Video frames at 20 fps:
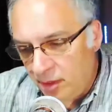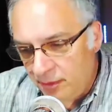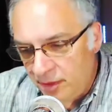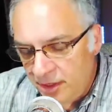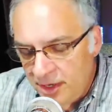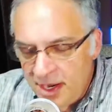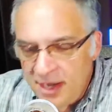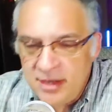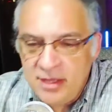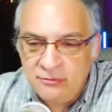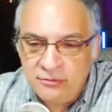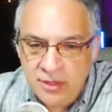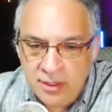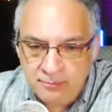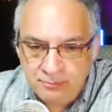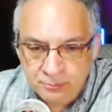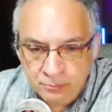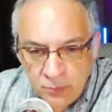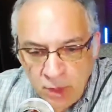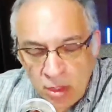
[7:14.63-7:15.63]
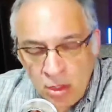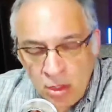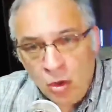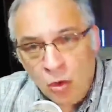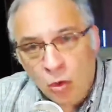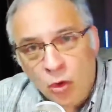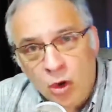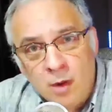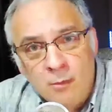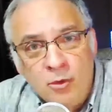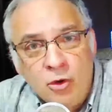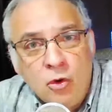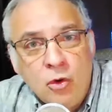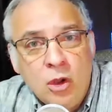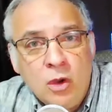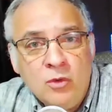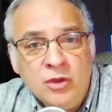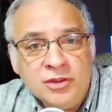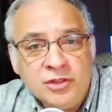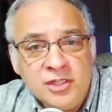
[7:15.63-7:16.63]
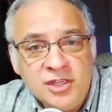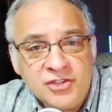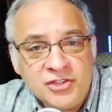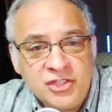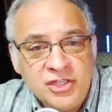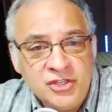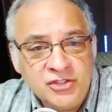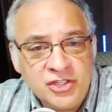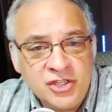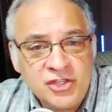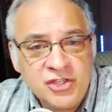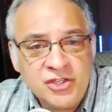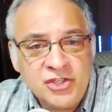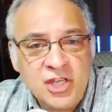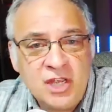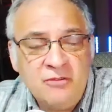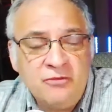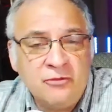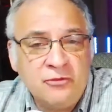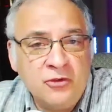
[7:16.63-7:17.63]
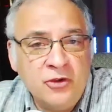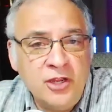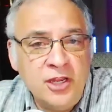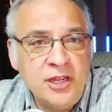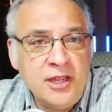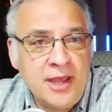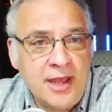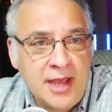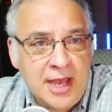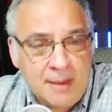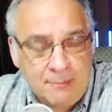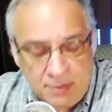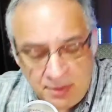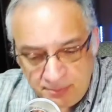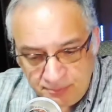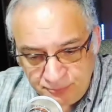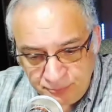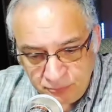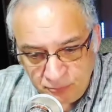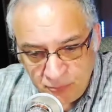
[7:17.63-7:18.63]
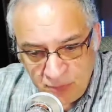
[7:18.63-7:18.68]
But in any event, where I'm going with this is a free app,